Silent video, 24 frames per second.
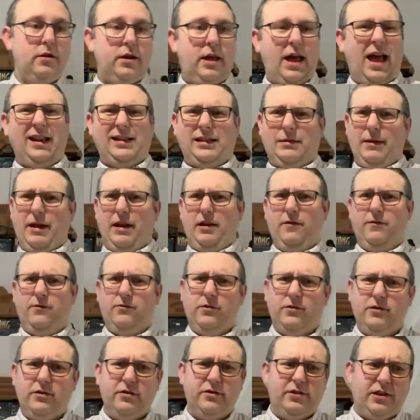Has to be a loved
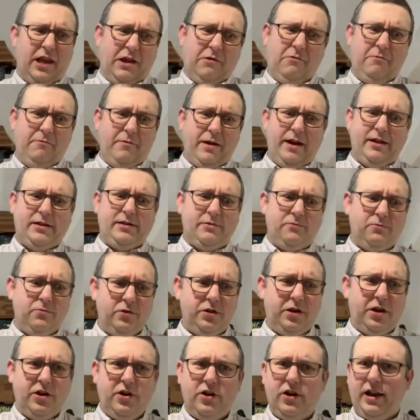one, doesn't it? You won't buy
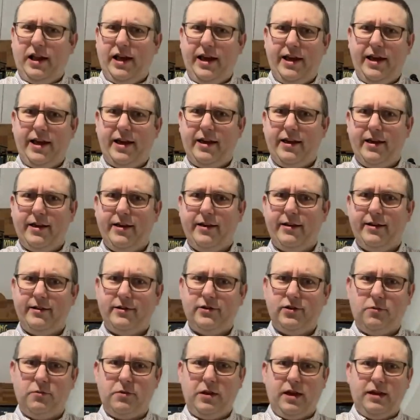someone you don't like
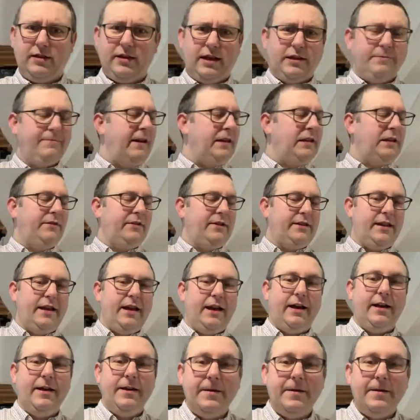something as expensive as that.